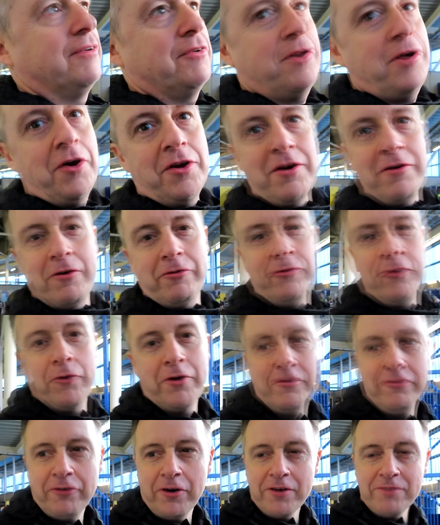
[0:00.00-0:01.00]
we've got another
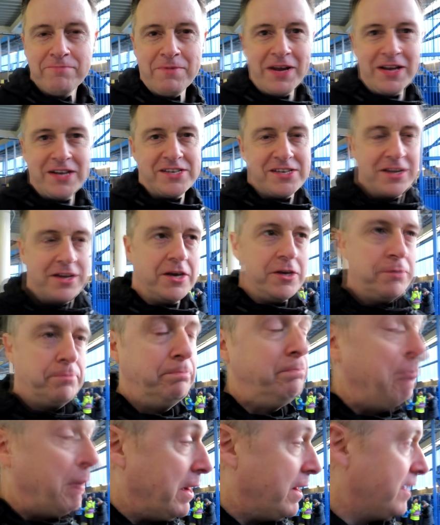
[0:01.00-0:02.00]
45 minutes of this,
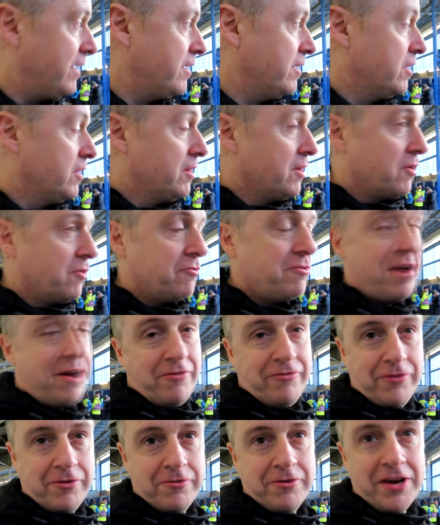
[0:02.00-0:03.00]
but
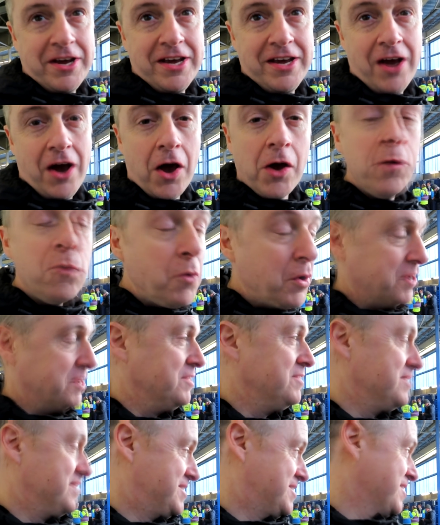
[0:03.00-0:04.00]
referee, I
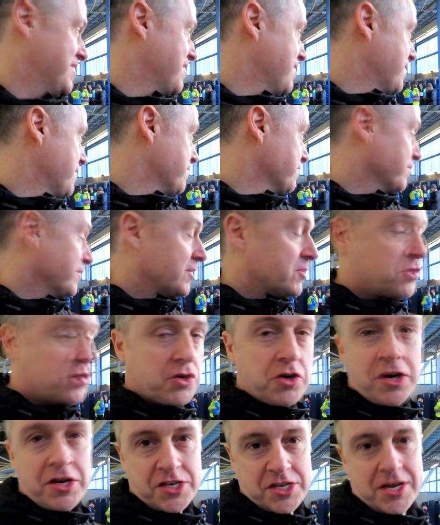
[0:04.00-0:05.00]
wouldn't
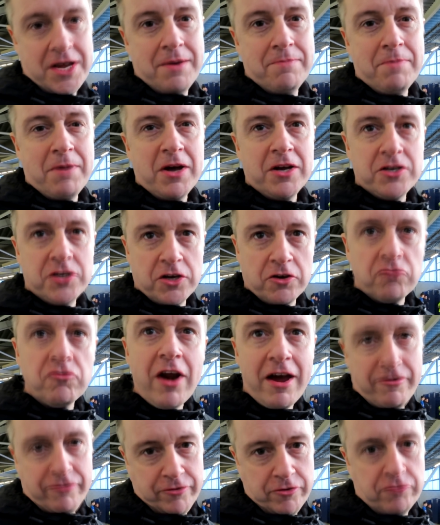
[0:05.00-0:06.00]
trust him to
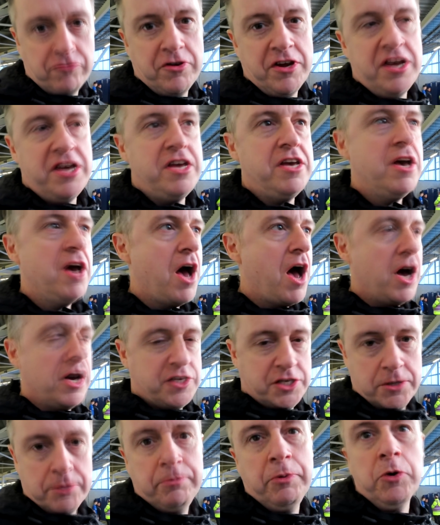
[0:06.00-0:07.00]
referee a
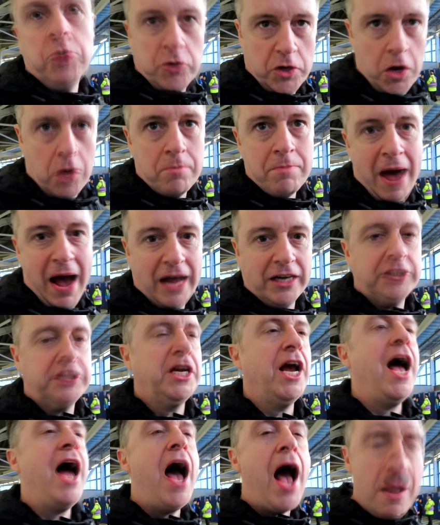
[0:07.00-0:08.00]
Subbuteo match.
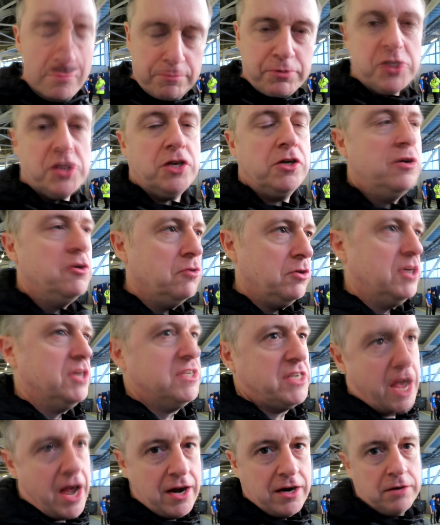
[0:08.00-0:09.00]
Absolutely
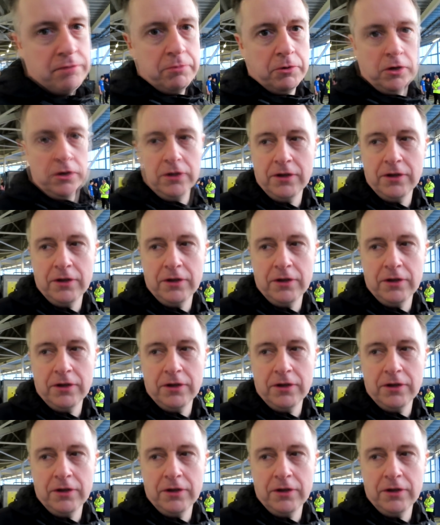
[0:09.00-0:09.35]
terrible.